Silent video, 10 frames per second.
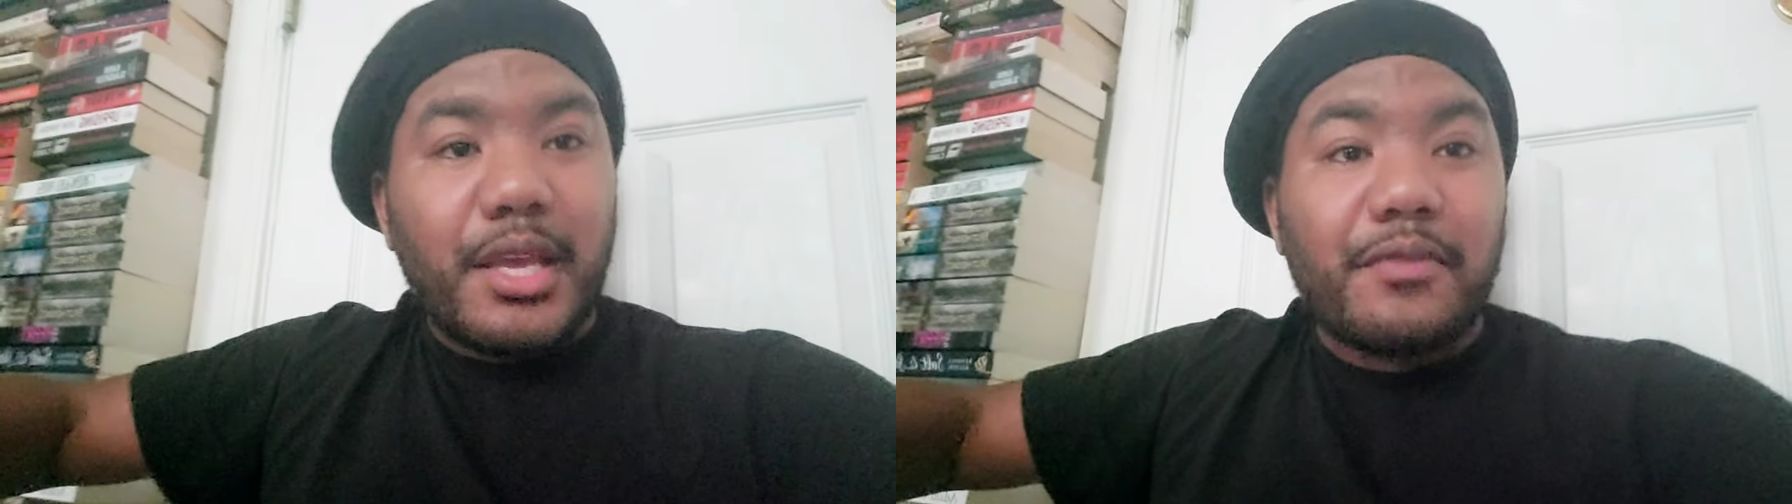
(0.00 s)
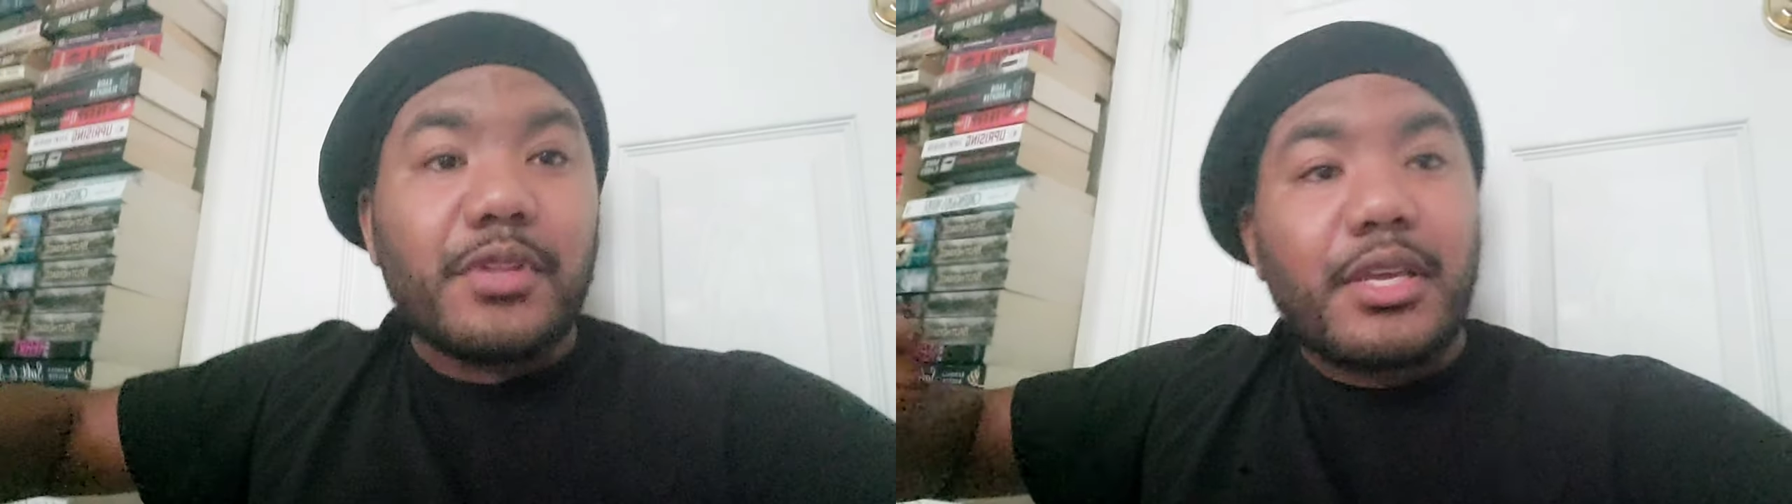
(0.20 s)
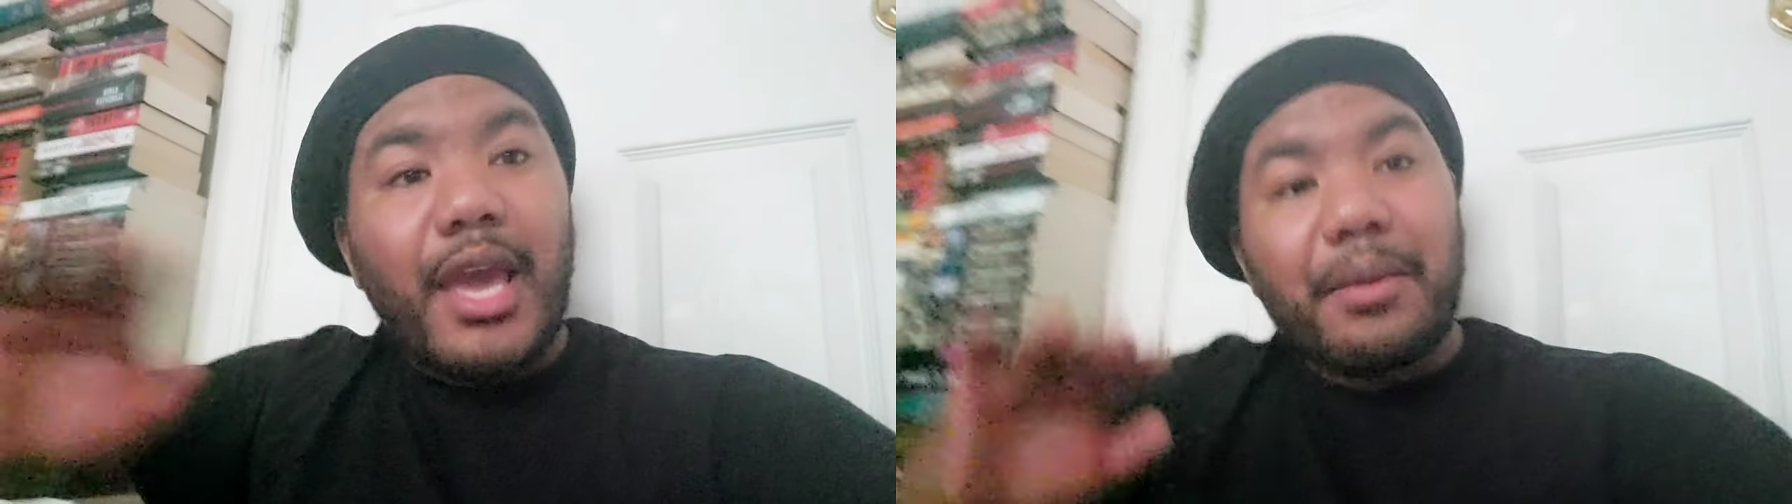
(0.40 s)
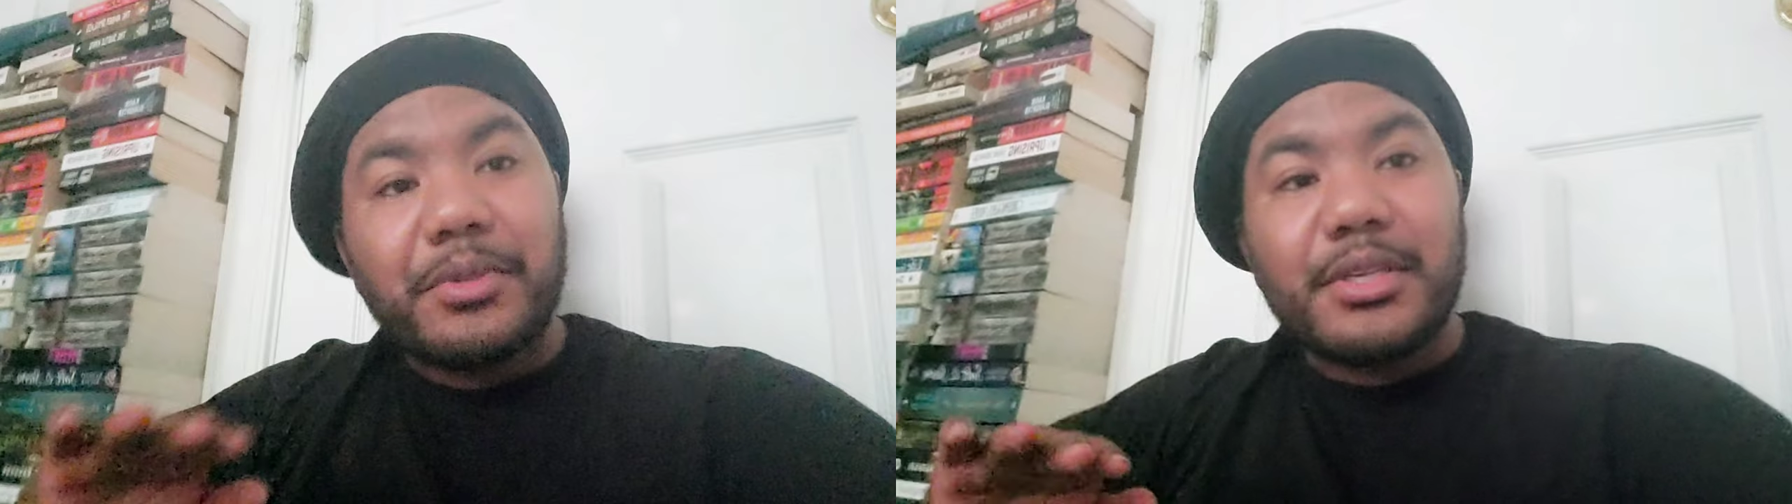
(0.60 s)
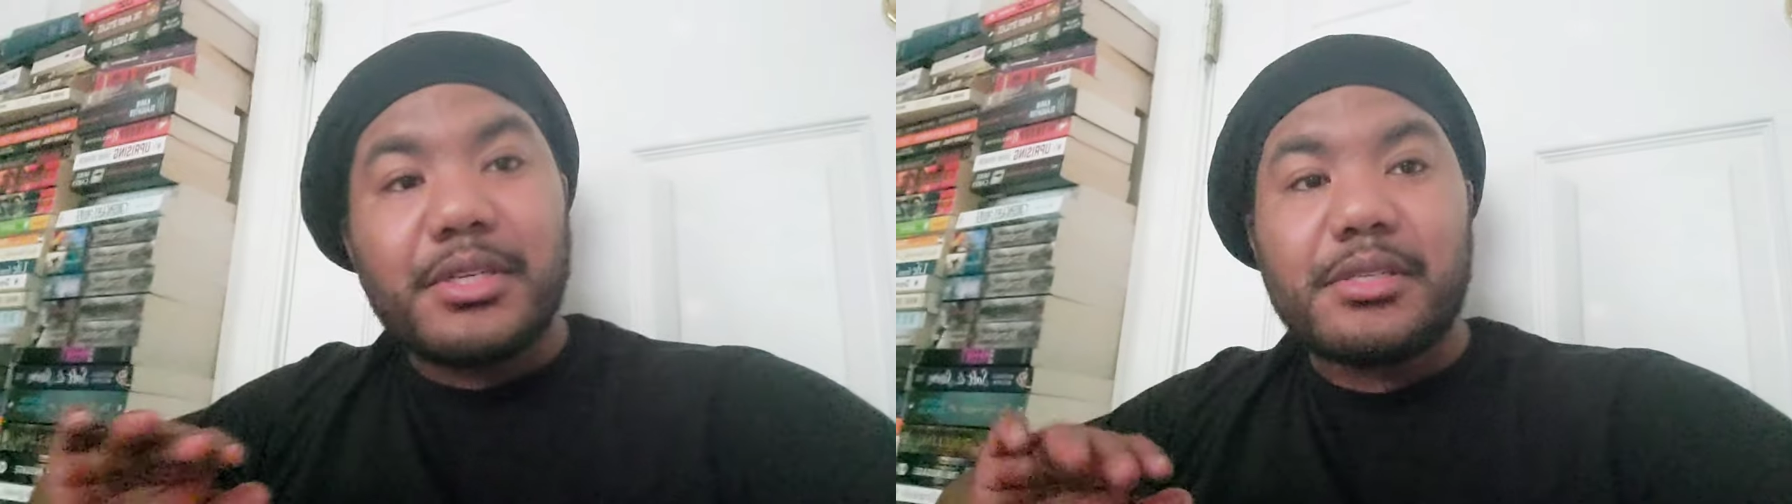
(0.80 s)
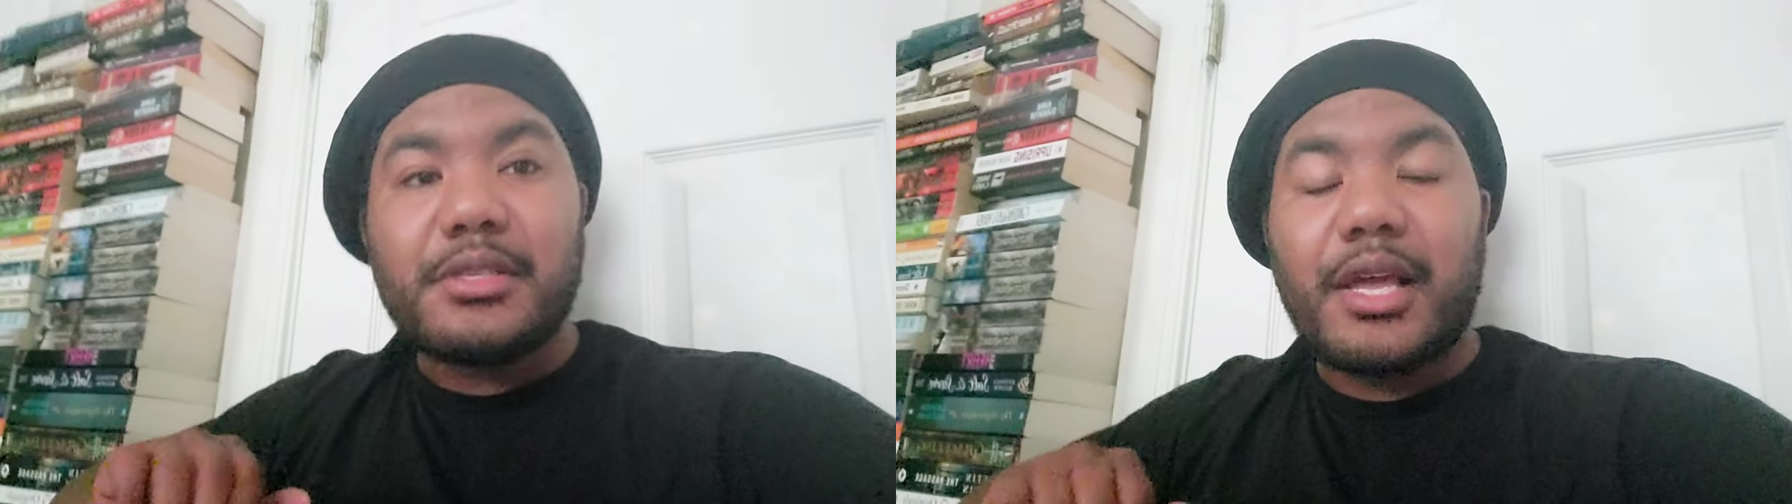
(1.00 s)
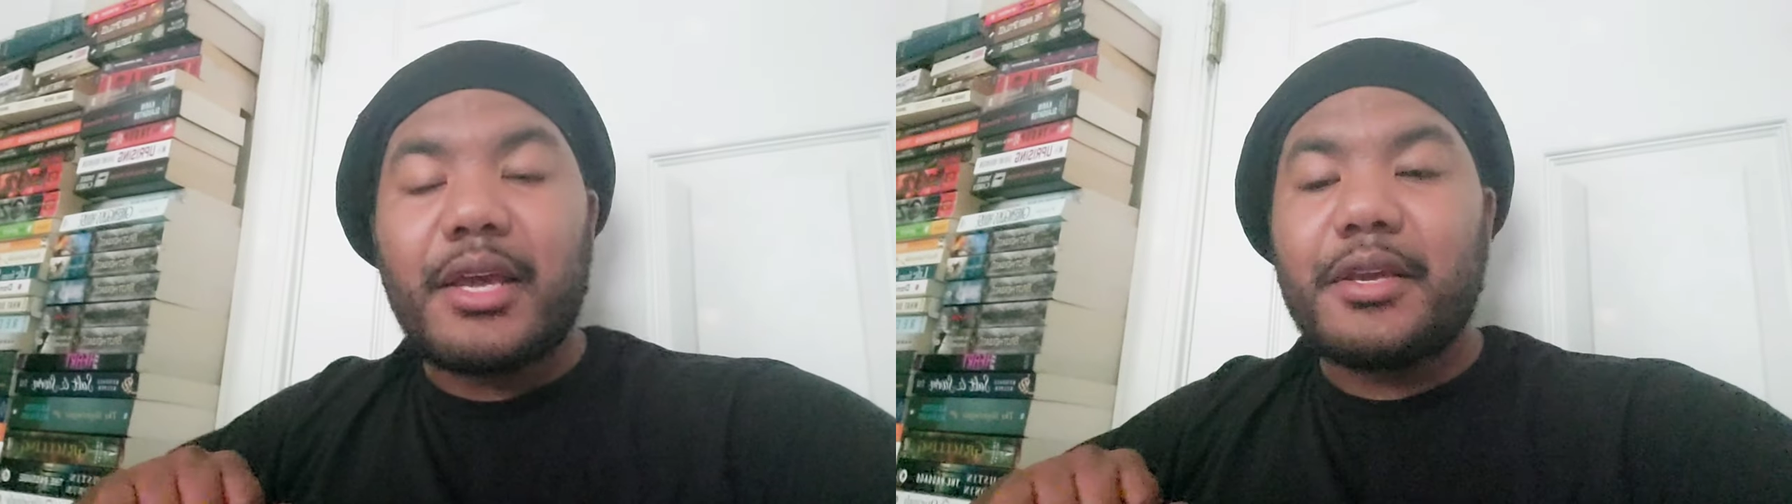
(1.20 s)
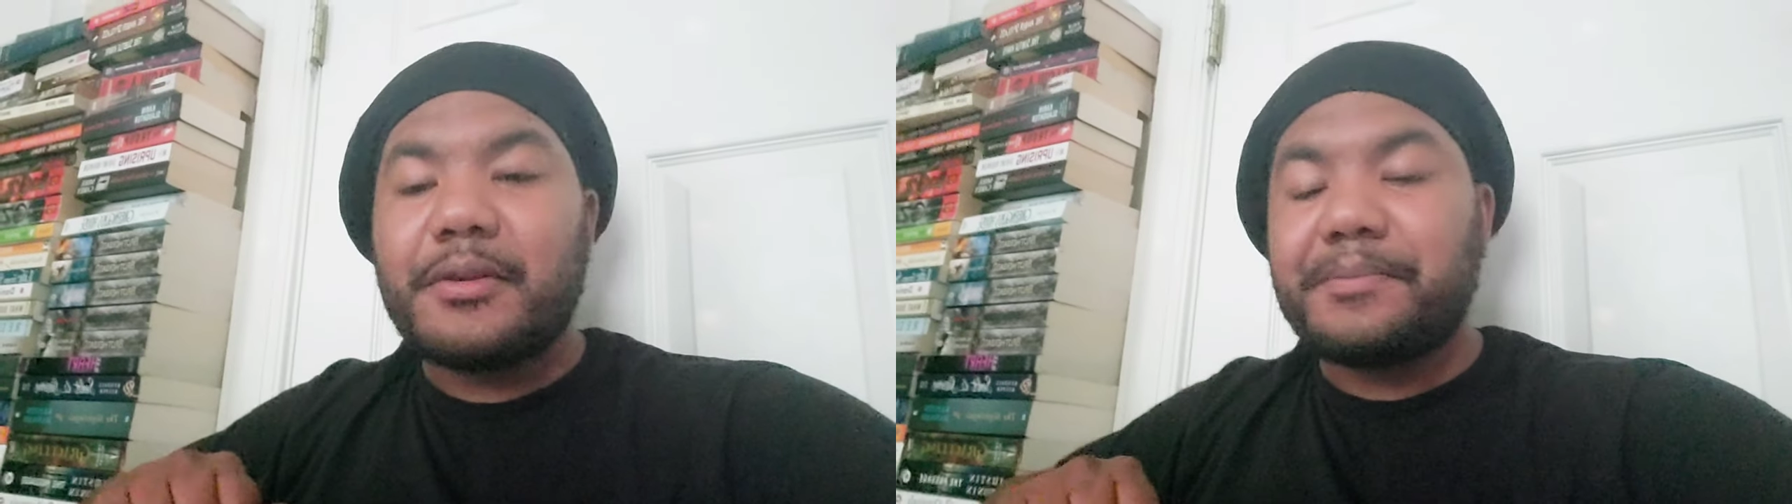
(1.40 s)
If the captain is
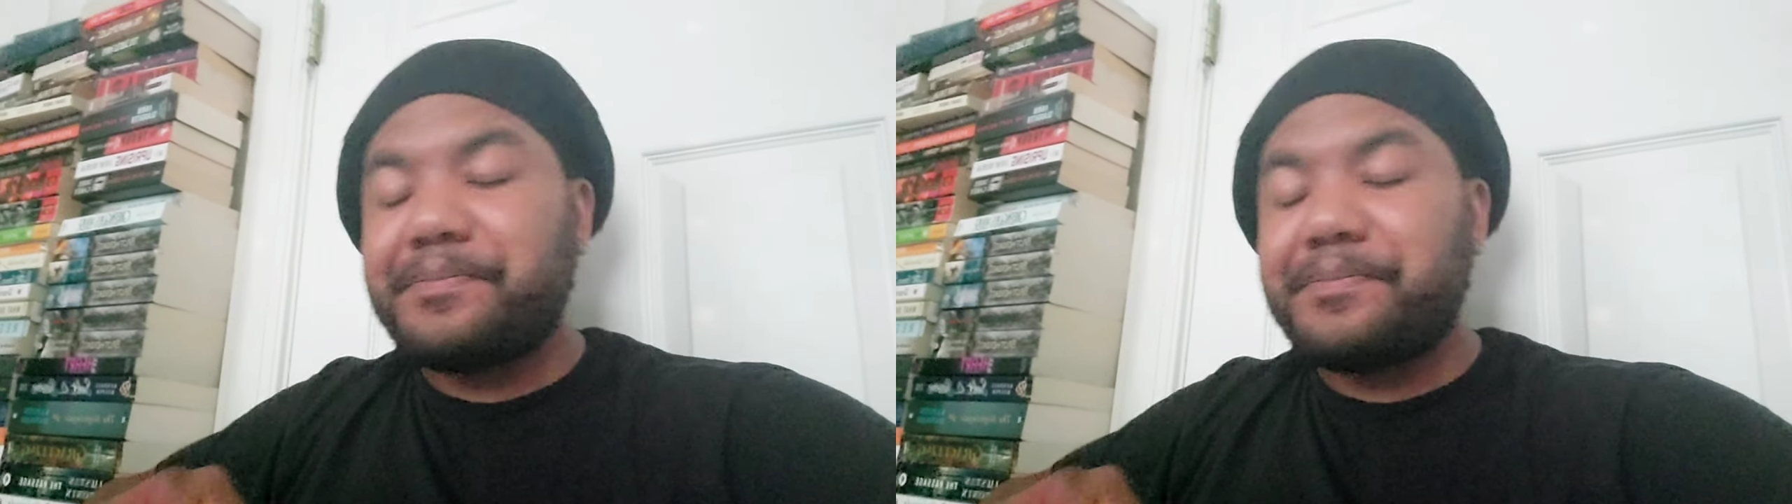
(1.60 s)
like